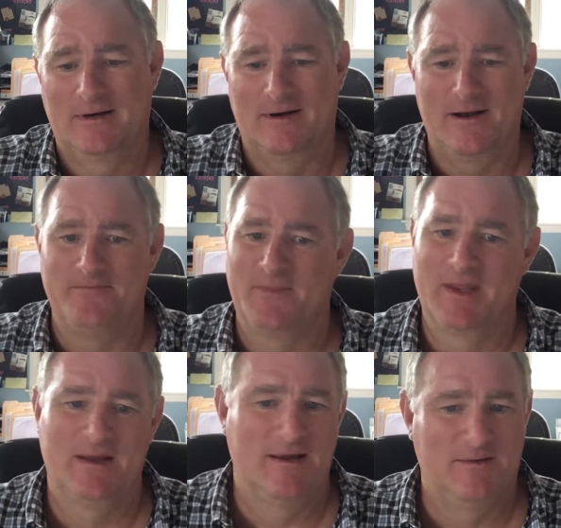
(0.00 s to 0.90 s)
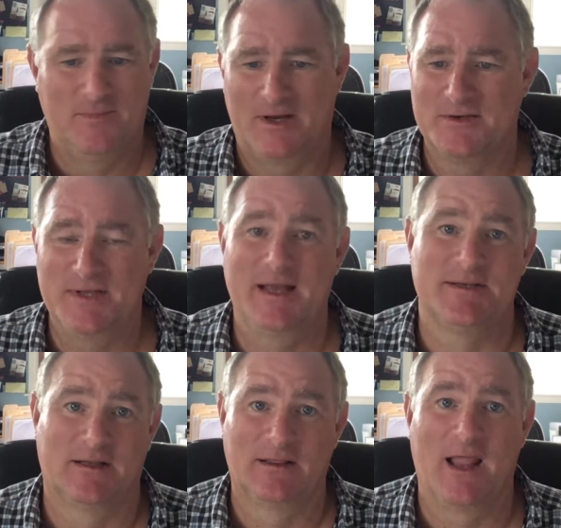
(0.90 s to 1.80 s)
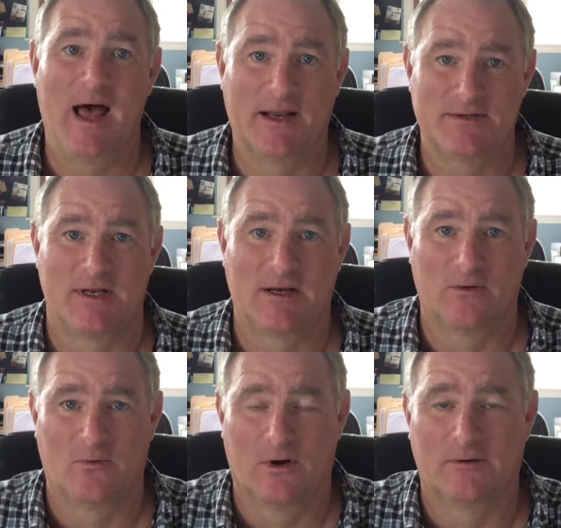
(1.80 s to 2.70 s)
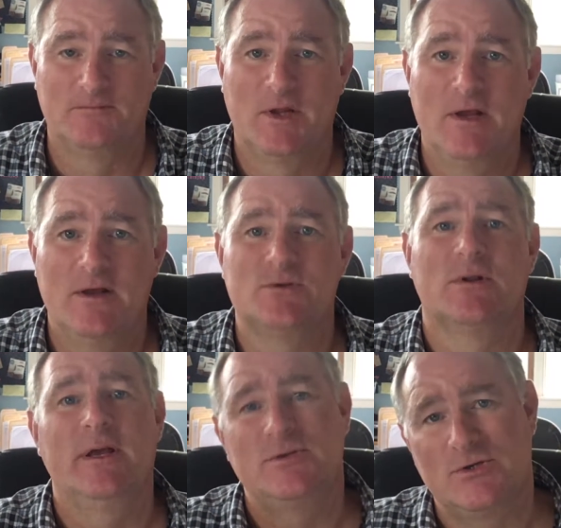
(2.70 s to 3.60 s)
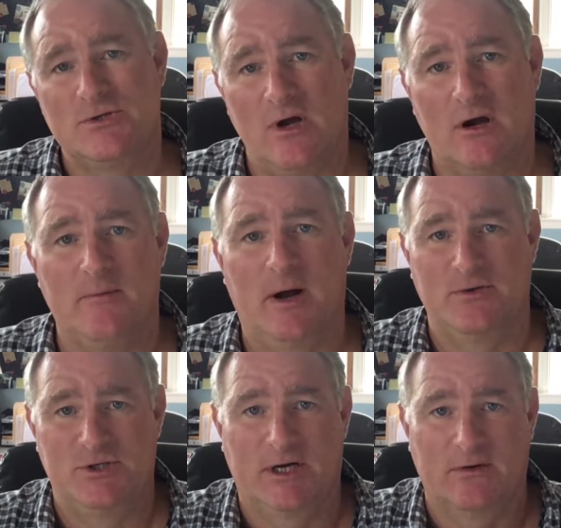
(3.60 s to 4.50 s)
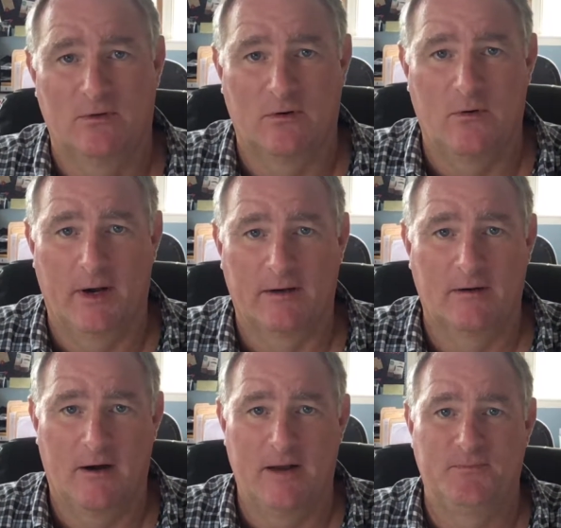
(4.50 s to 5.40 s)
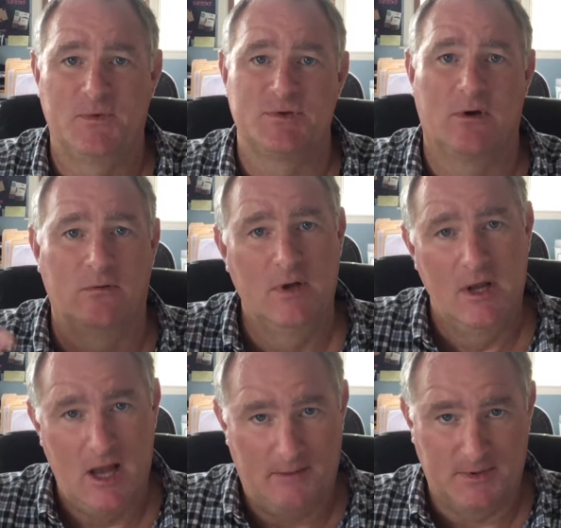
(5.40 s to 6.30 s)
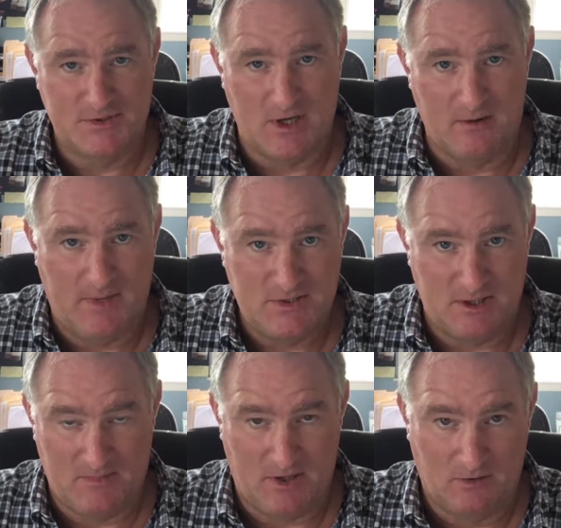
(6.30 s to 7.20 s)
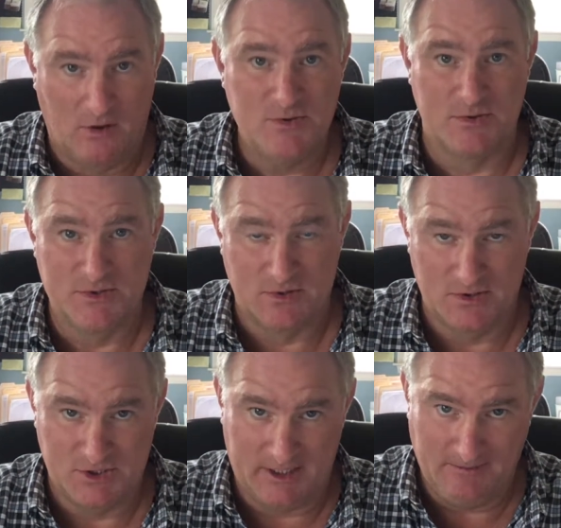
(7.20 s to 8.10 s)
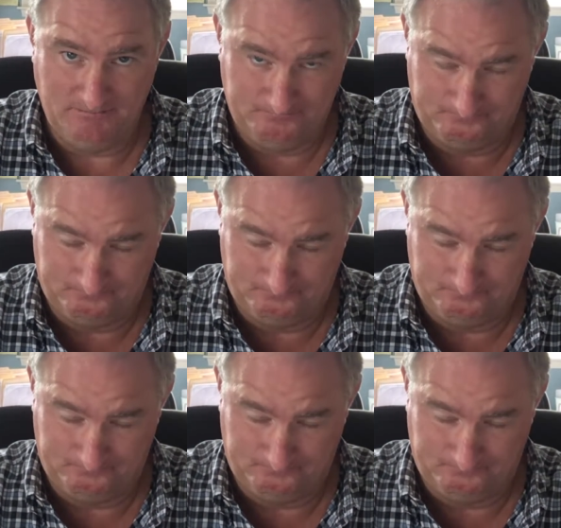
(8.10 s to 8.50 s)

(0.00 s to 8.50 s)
All right, because that's a lot of stinking work. So let's just talk about chicken real quick. All right, so I'm going to start by talking about grocery store chicken.